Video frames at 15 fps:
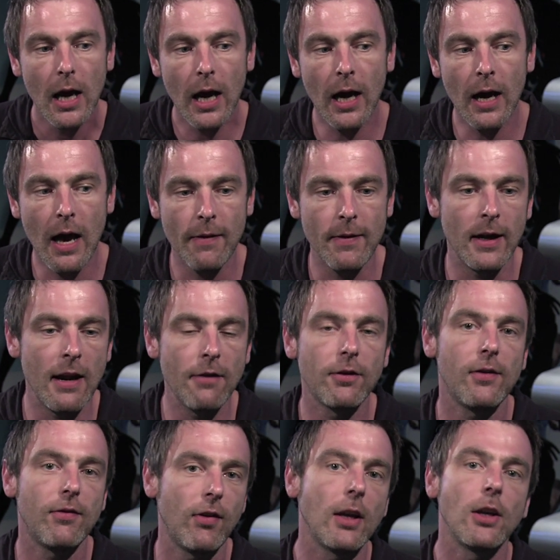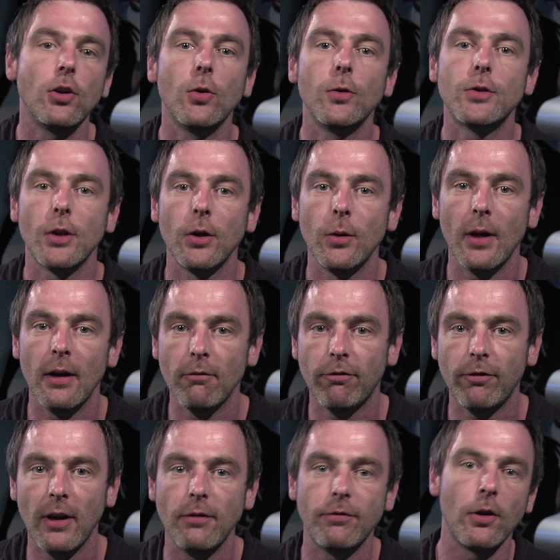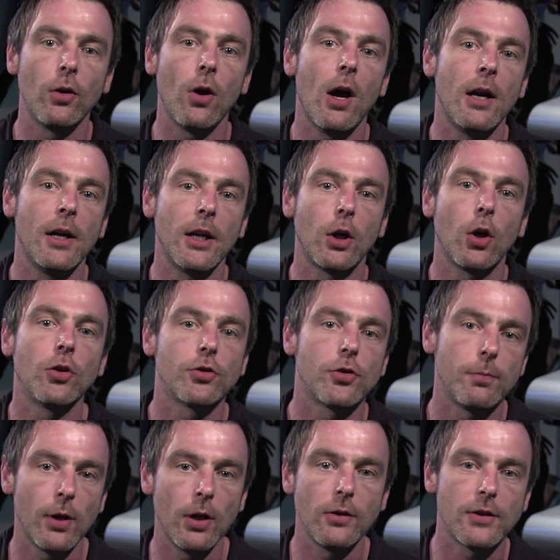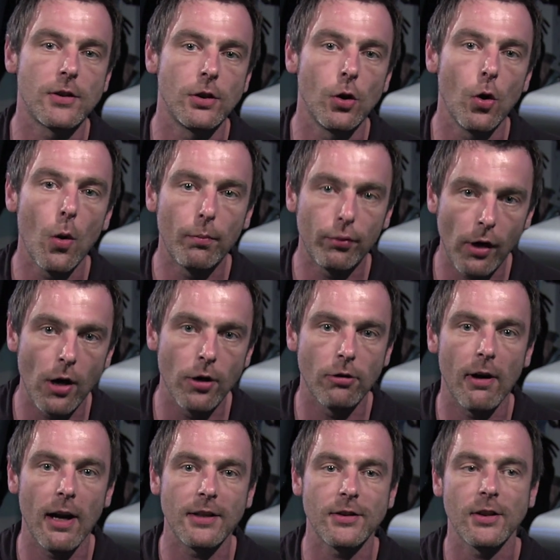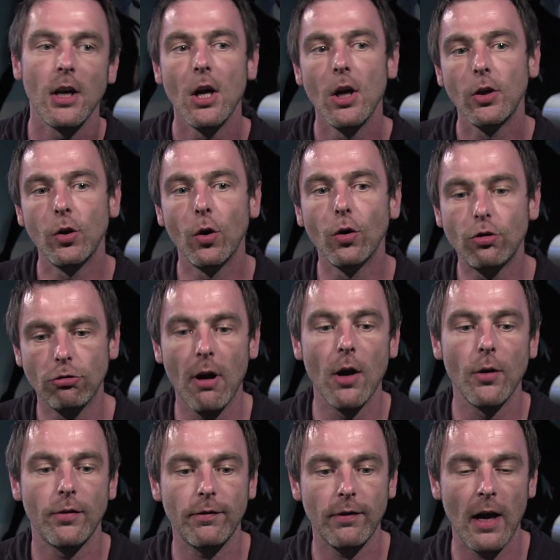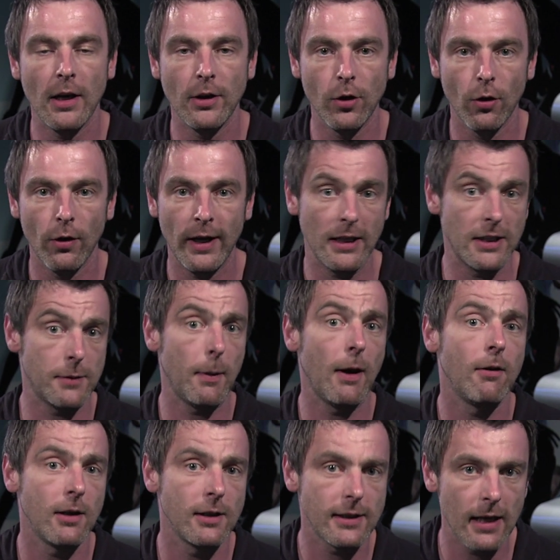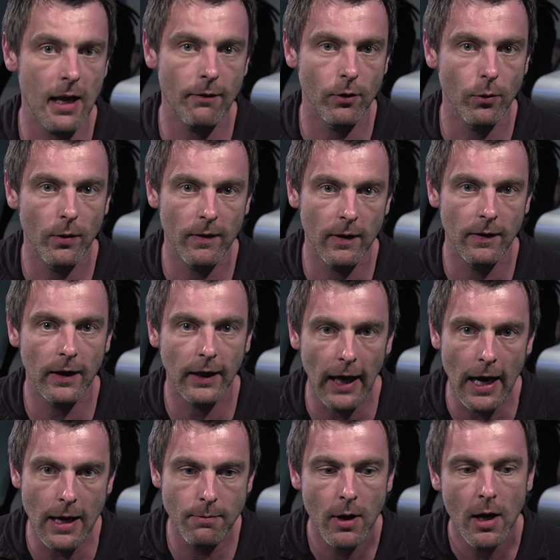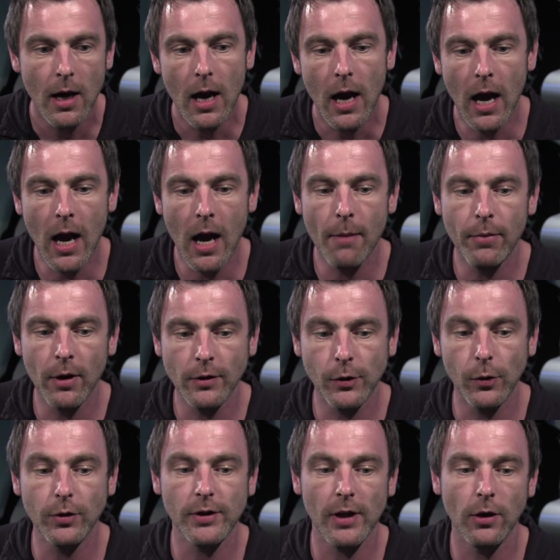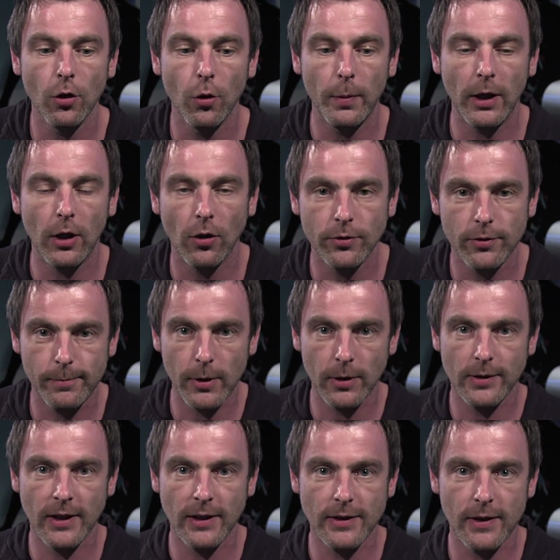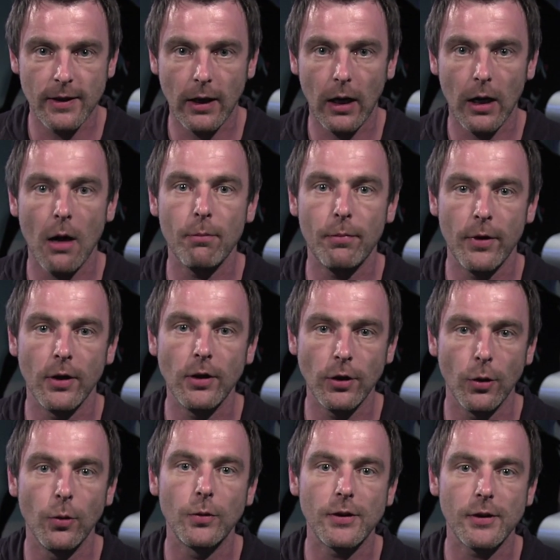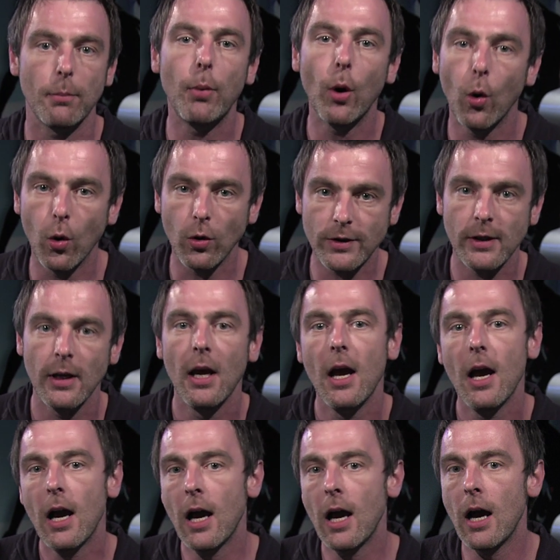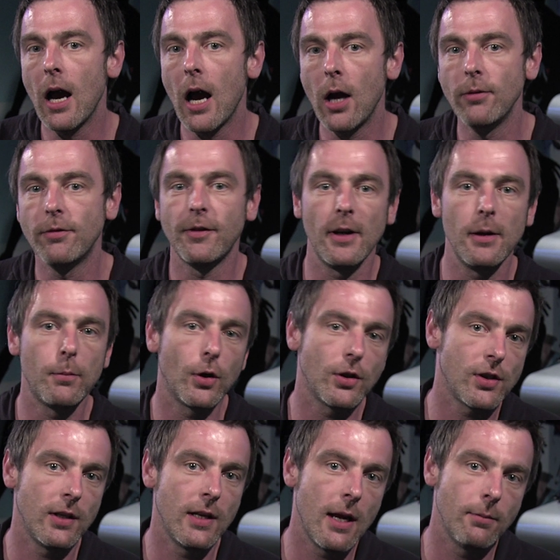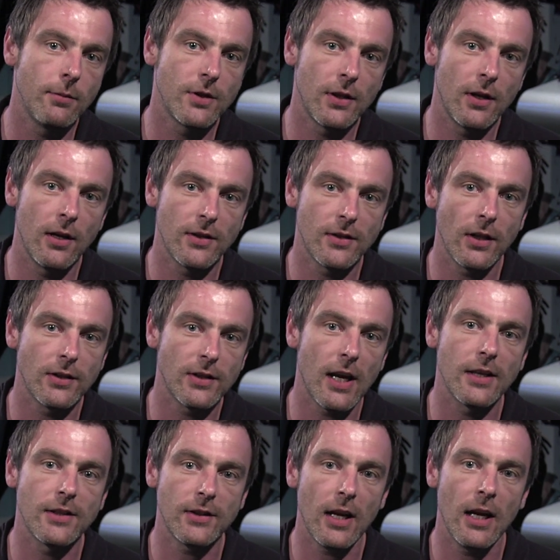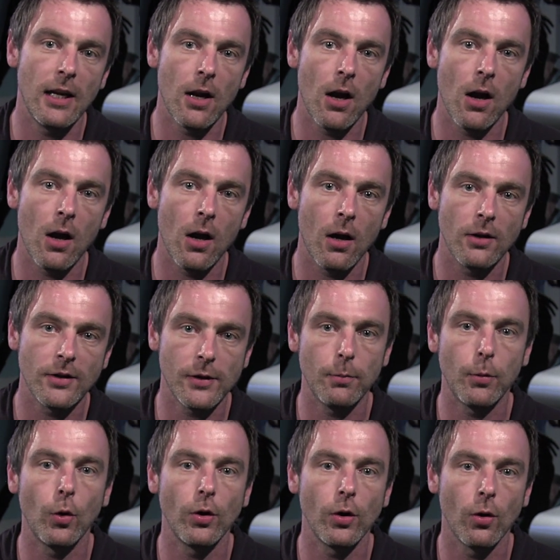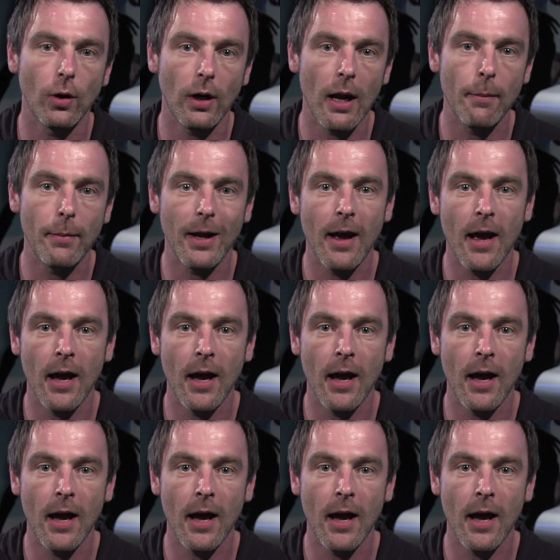And then everything you do in FIFA not only contributes to your progress, your growth and your experience level within the game, but also you'll be contributing to the club that you support, hopefully pushing them to success in our Support Your Club